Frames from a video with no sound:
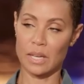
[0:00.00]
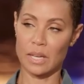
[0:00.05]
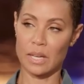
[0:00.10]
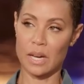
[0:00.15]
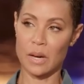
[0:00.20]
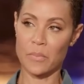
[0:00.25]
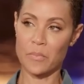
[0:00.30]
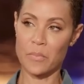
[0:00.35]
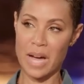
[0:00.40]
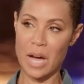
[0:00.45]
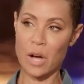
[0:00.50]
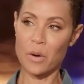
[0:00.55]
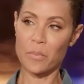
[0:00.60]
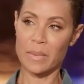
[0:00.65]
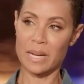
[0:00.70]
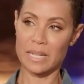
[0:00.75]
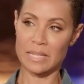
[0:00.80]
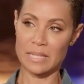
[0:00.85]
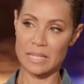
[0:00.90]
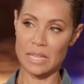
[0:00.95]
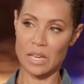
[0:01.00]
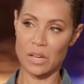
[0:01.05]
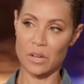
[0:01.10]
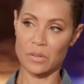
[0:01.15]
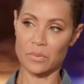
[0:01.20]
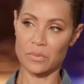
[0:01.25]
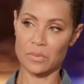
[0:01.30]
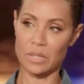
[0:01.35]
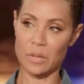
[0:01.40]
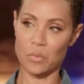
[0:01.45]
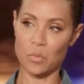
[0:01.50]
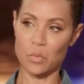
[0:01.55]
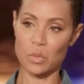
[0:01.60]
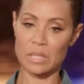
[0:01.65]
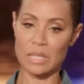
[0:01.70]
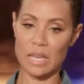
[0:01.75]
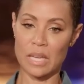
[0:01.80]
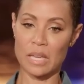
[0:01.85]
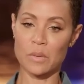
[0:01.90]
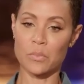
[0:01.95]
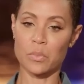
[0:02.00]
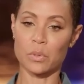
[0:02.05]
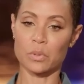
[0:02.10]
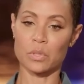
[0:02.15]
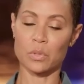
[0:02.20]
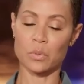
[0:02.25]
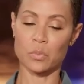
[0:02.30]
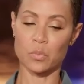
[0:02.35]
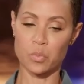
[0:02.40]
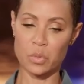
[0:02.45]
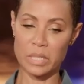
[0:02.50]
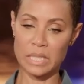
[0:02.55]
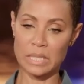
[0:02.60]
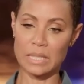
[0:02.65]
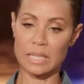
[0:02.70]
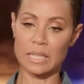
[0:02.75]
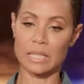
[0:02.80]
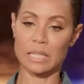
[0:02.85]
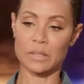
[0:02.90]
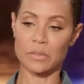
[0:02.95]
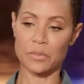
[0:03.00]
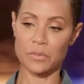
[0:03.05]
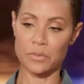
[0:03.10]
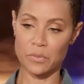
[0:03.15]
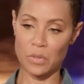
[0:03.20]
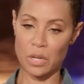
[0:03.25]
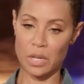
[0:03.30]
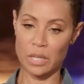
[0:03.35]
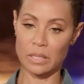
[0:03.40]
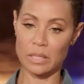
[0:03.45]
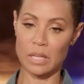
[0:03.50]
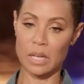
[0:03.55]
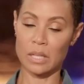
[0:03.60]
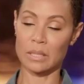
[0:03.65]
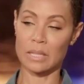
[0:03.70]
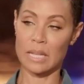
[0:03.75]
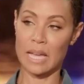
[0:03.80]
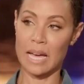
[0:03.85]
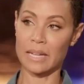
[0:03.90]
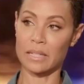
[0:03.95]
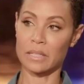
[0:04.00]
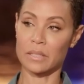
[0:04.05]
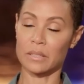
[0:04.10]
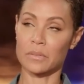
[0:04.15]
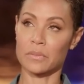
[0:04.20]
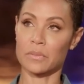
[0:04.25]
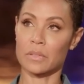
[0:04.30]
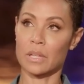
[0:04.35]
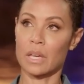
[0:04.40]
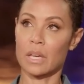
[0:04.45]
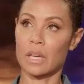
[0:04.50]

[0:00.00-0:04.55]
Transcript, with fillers: about myself and was able to really confront a lot of